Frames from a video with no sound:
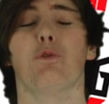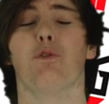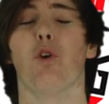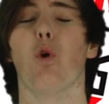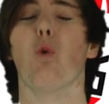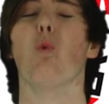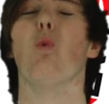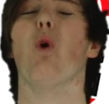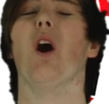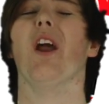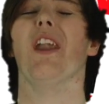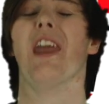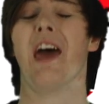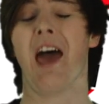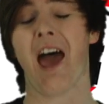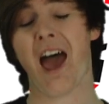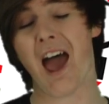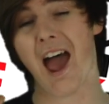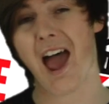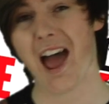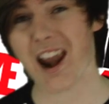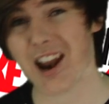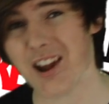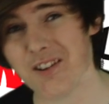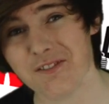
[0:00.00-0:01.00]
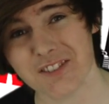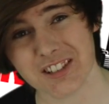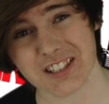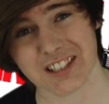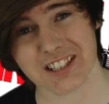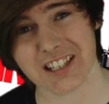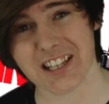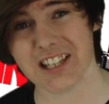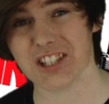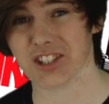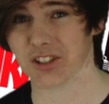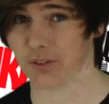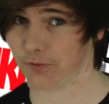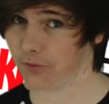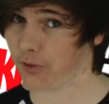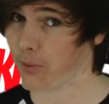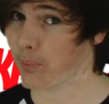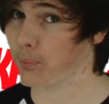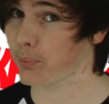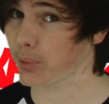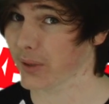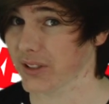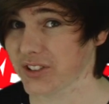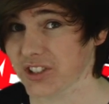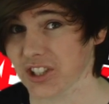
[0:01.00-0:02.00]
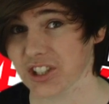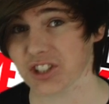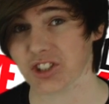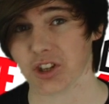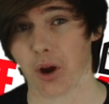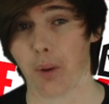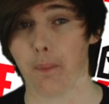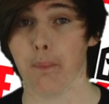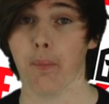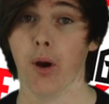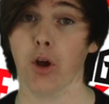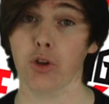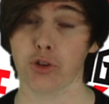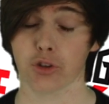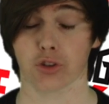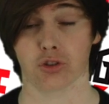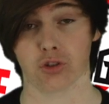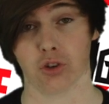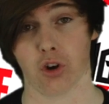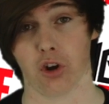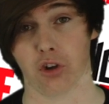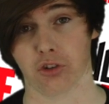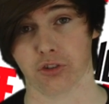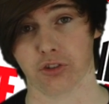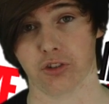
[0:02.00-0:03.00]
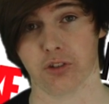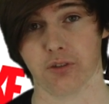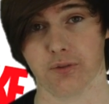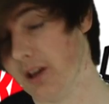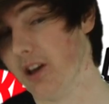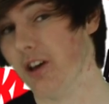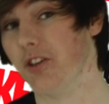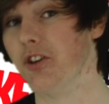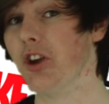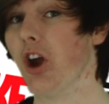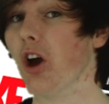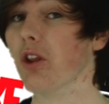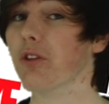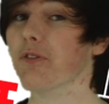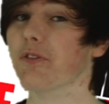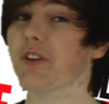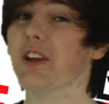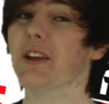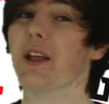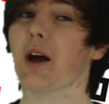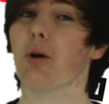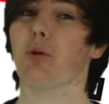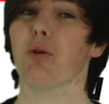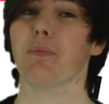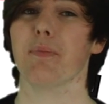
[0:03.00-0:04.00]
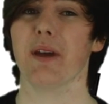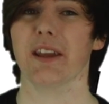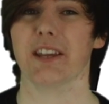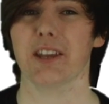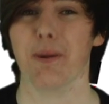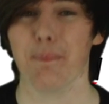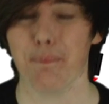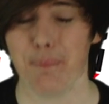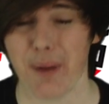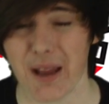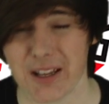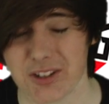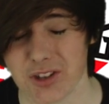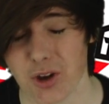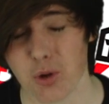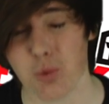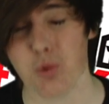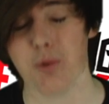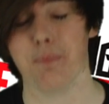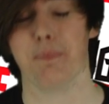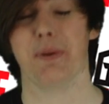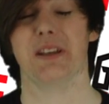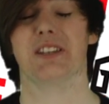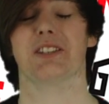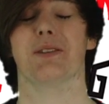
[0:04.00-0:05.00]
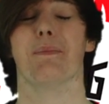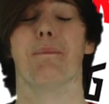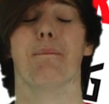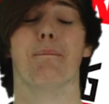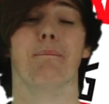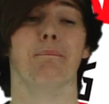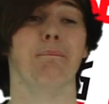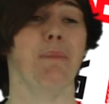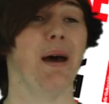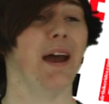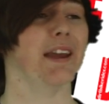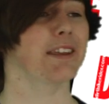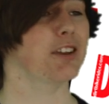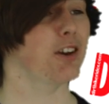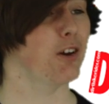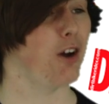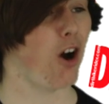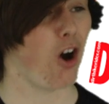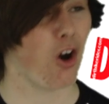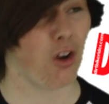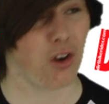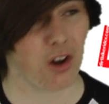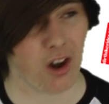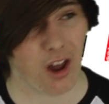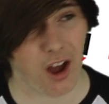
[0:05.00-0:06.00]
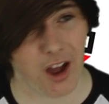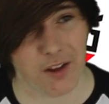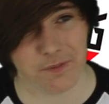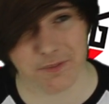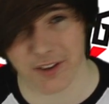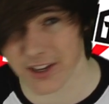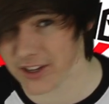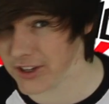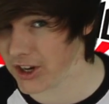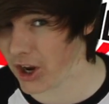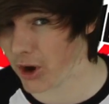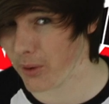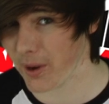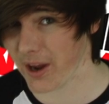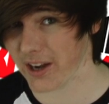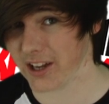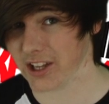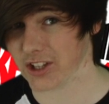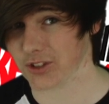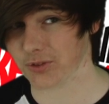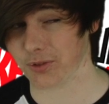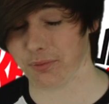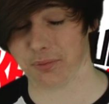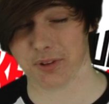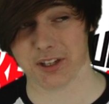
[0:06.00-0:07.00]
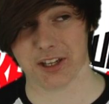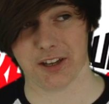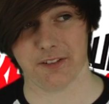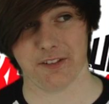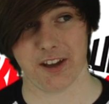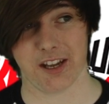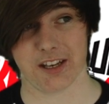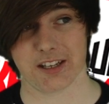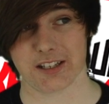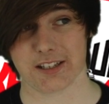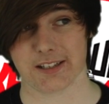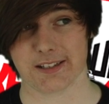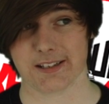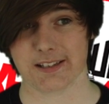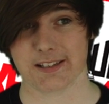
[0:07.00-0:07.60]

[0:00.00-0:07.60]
for one hell of a season for British motocross. The only thing that would make it better would be some mega online video edits from the event.